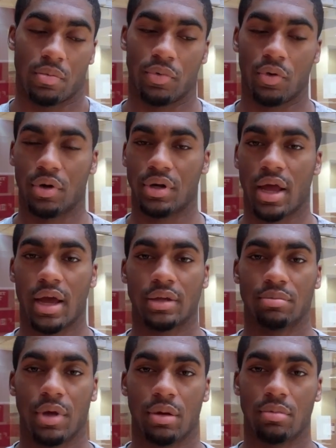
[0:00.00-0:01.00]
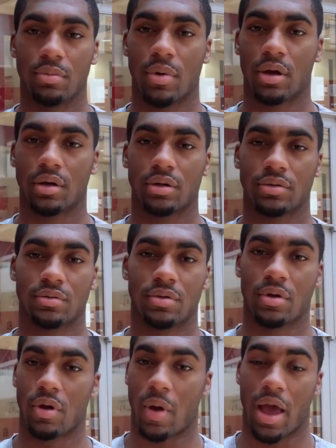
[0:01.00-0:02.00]
doing that made me better than
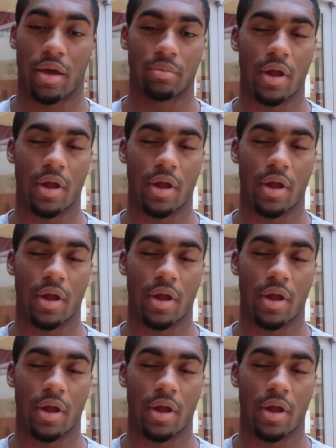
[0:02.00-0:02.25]
how I am